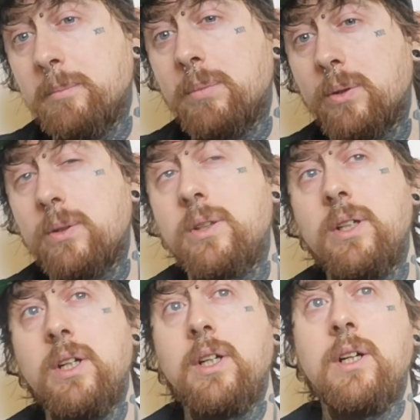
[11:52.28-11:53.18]
but
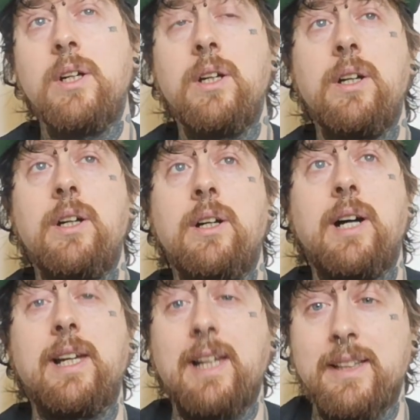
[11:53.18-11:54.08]

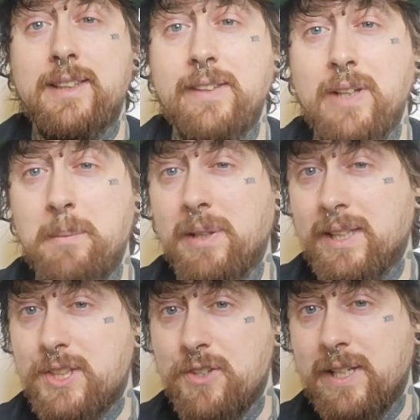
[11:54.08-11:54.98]
I can't say that I'm
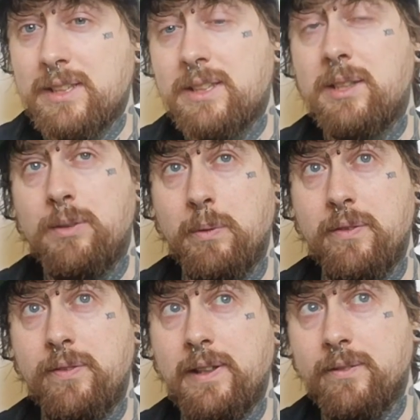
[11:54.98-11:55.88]
less stressed
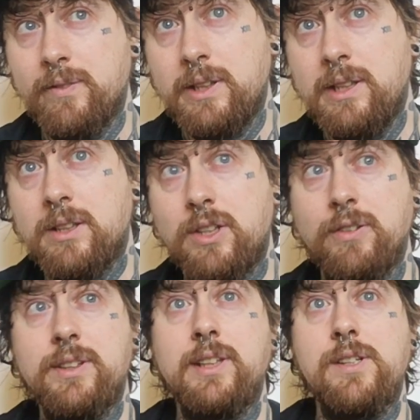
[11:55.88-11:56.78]
within the
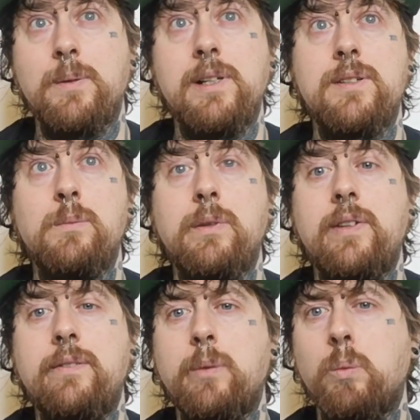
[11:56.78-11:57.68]
current situation
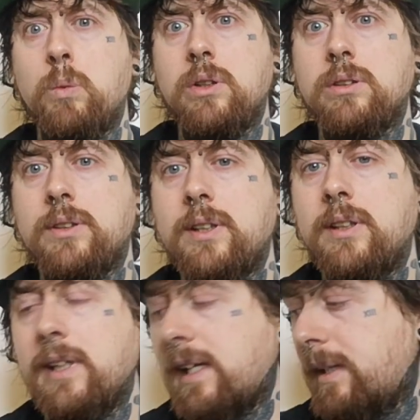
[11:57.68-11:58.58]
within the world.
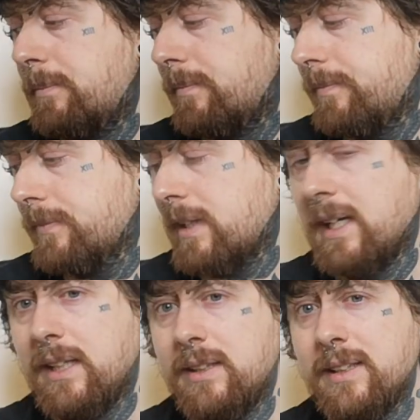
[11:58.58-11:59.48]

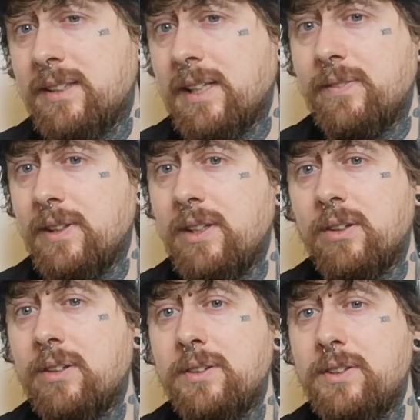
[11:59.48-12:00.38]
It's definitely
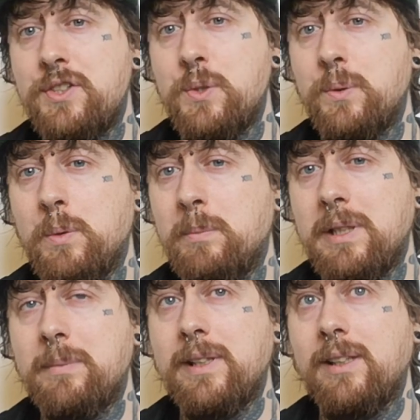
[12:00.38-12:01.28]
not due
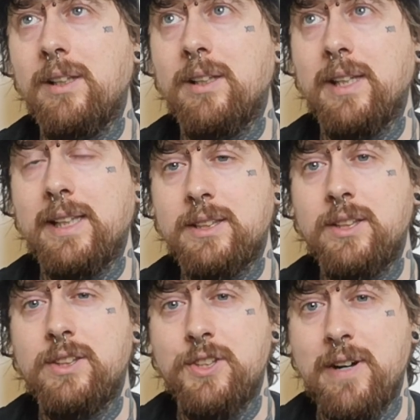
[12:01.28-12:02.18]
me being less
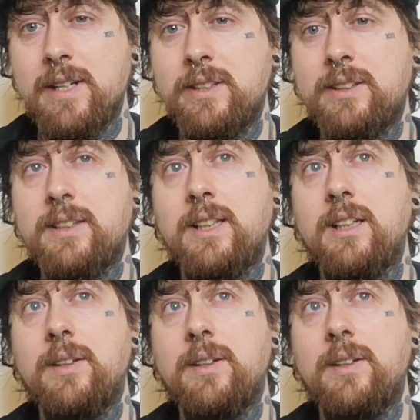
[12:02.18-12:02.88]
stressed.